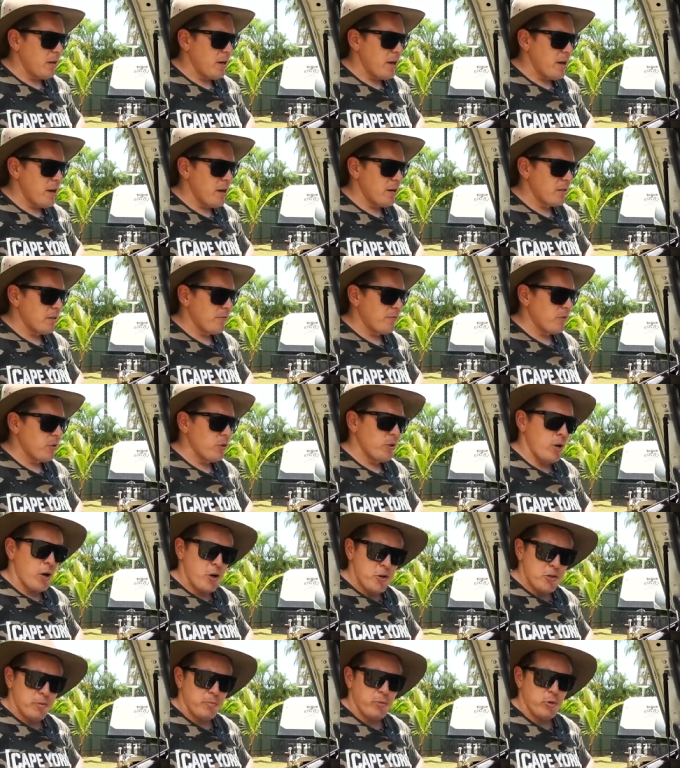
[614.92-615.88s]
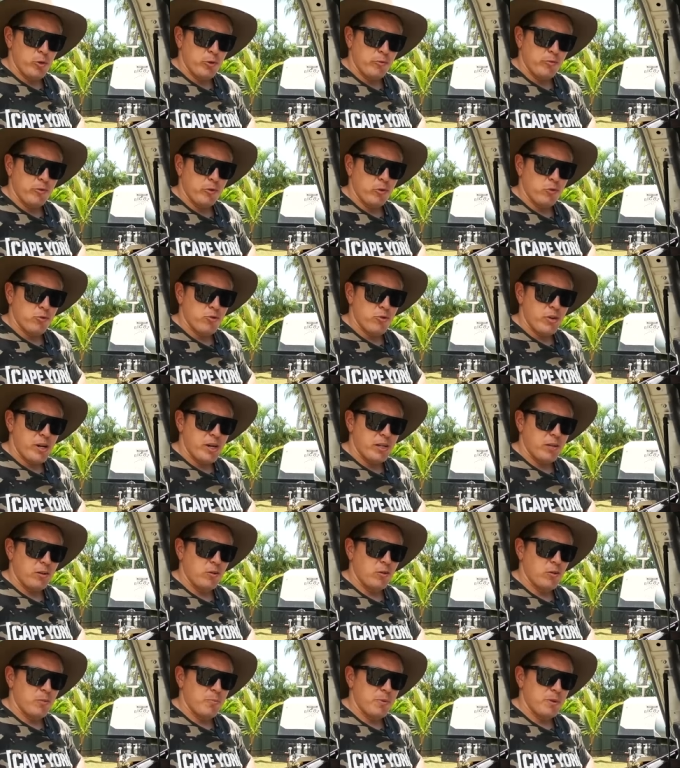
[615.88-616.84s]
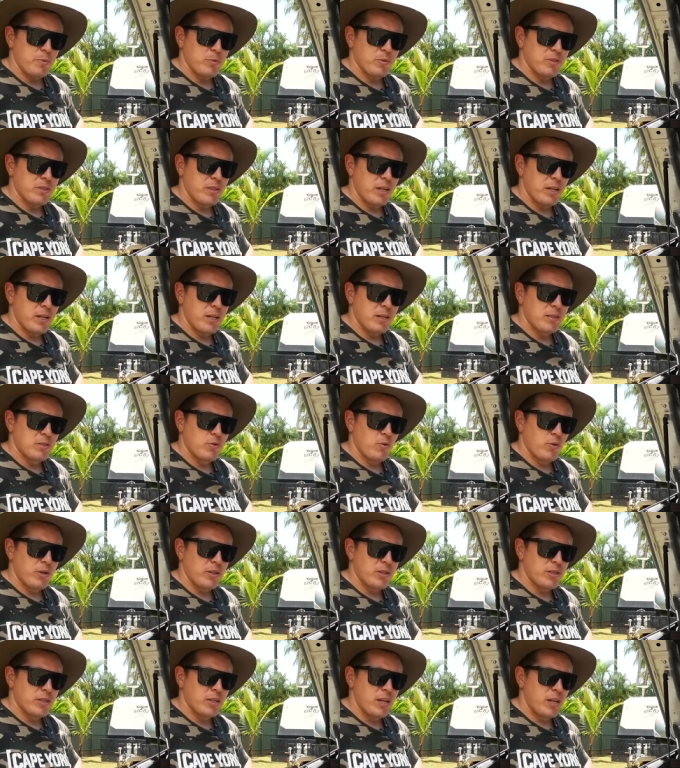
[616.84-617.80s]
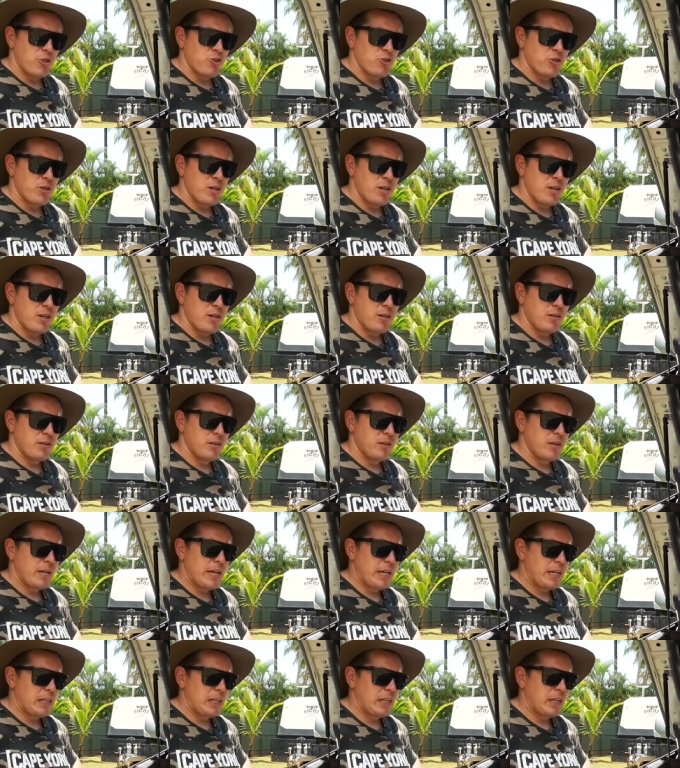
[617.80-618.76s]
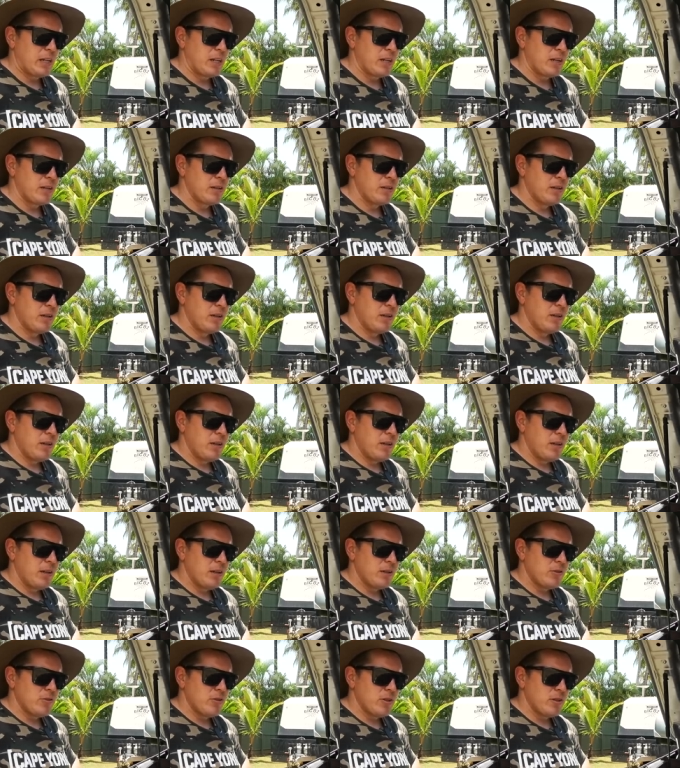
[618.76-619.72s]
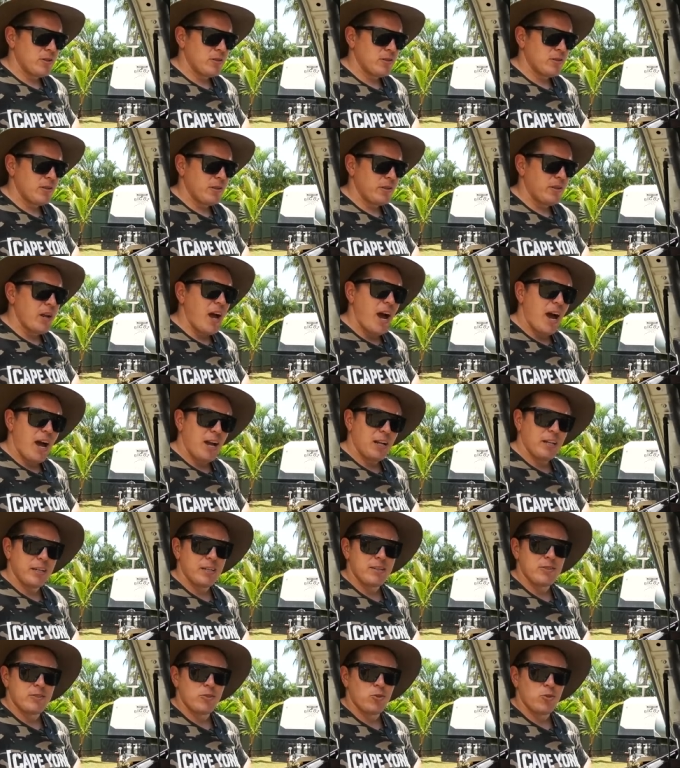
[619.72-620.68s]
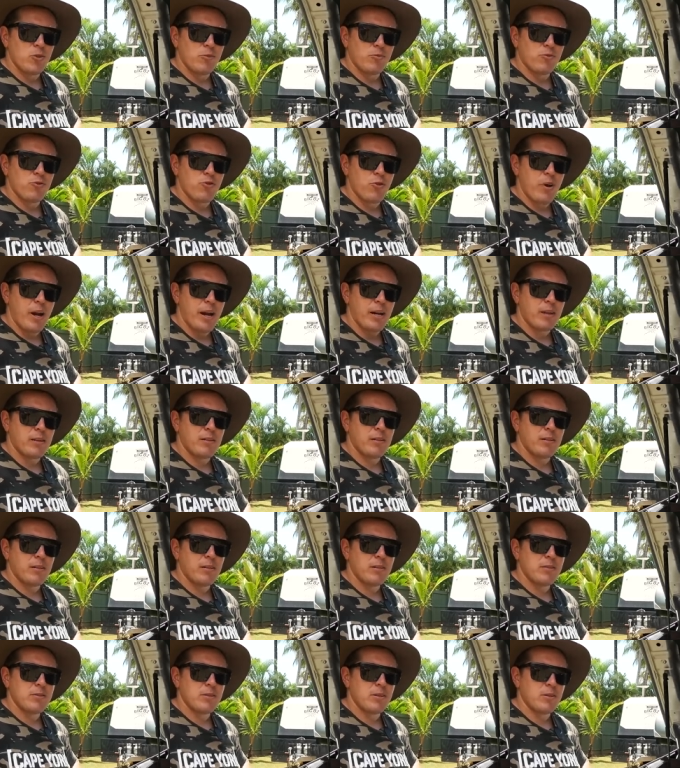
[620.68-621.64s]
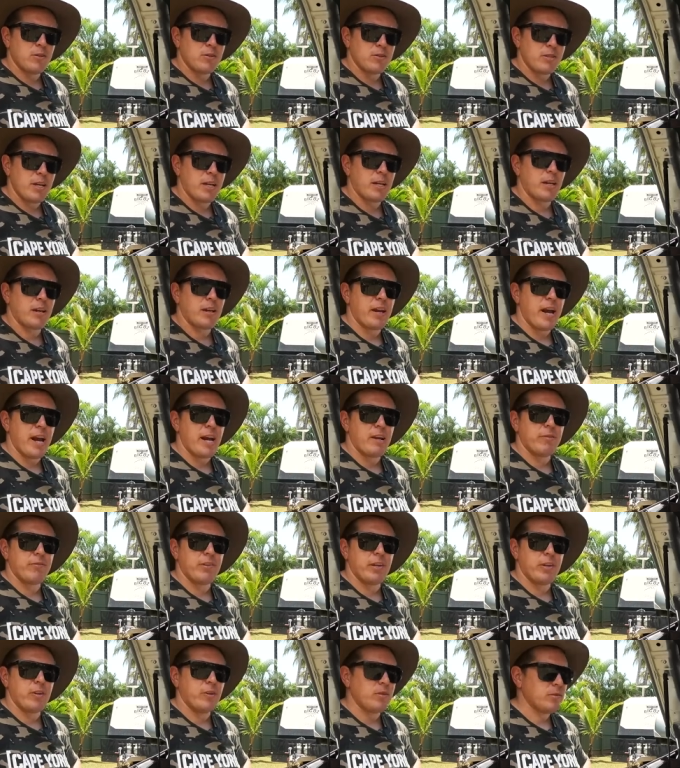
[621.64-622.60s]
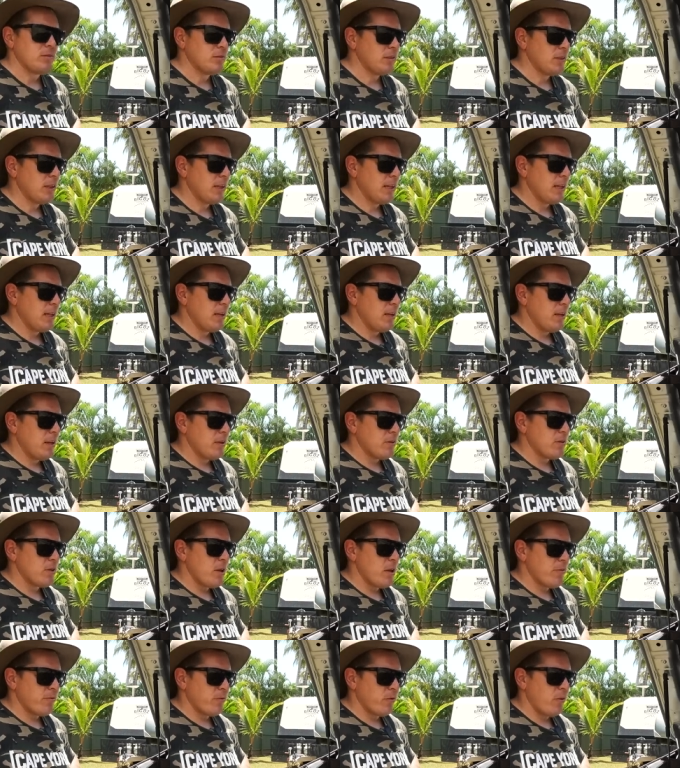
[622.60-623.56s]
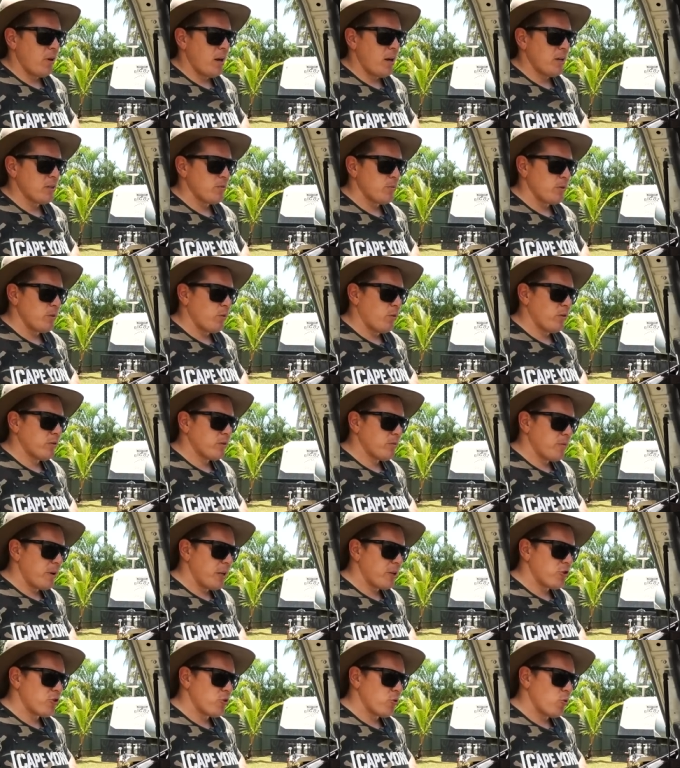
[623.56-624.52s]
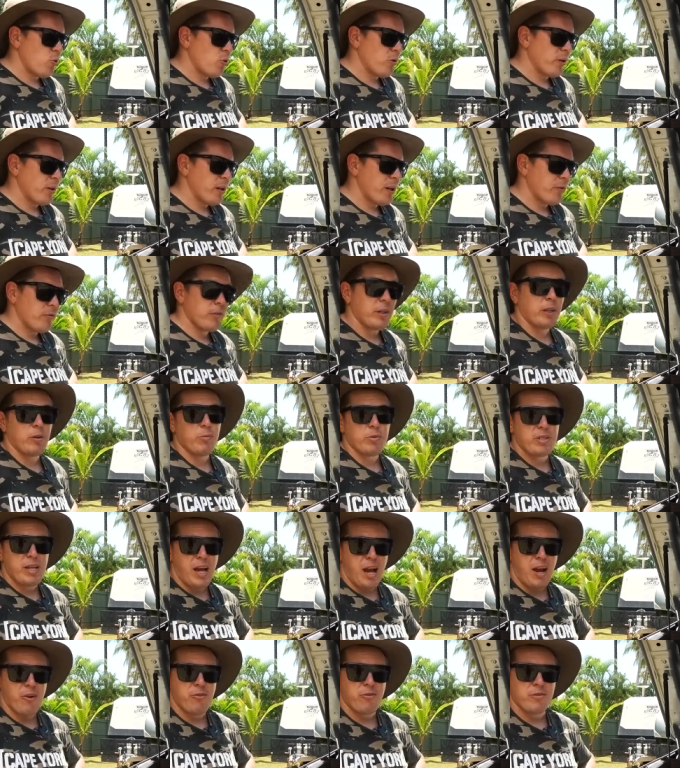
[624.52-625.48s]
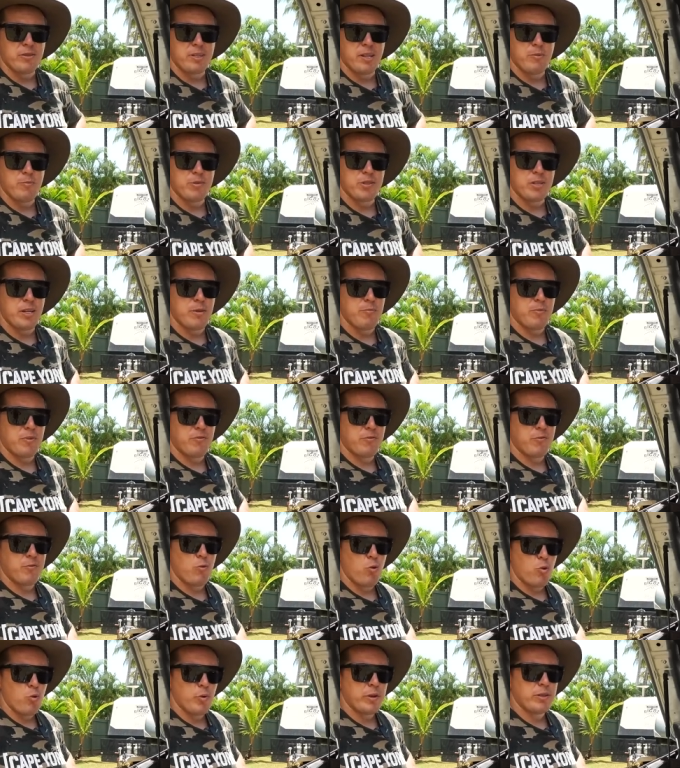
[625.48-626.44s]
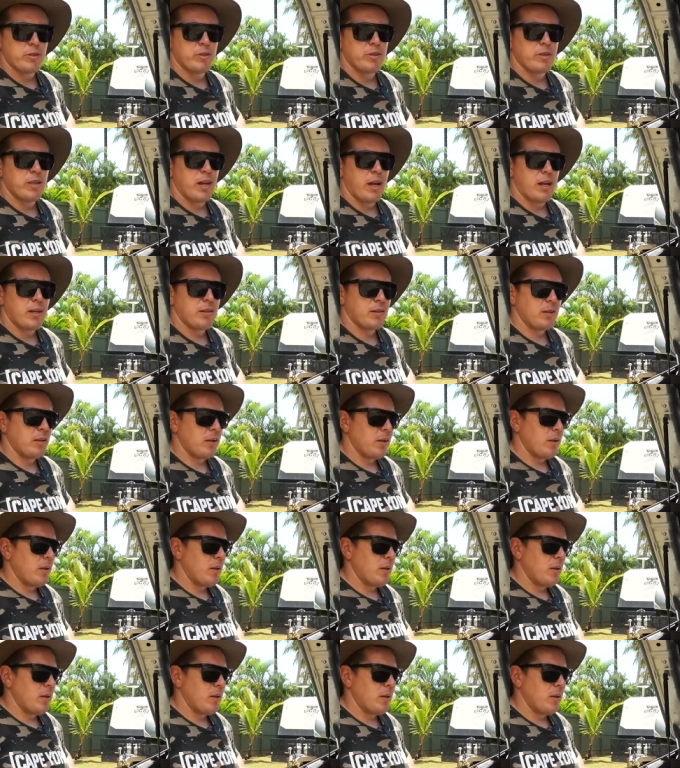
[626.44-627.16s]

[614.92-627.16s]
and if you know the Bloomfield track, a lot of people say it's quite a sketchy, hilly, just gnarly sort of track to take a caravan on. So for us, we want to make sure that everything was 110% before we did that.